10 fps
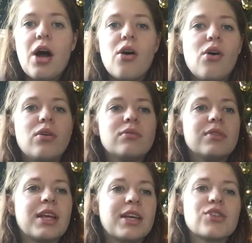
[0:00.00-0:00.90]
All
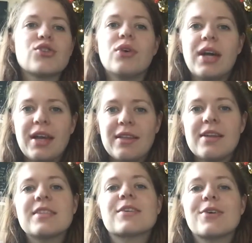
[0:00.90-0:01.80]
like enjoying that
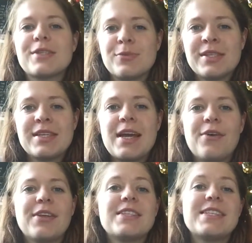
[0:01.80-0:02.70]
it's Christmas now,
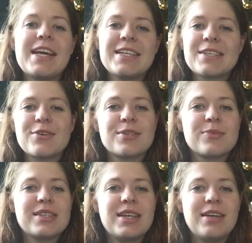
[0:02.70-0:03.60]
that today is
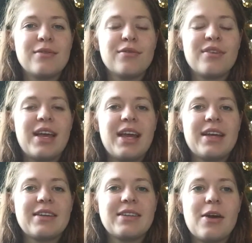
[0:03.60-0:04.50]
Christmas Eve,
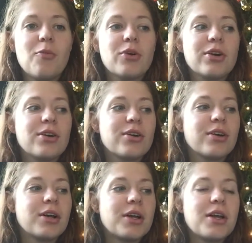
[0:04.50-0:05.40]
and that we're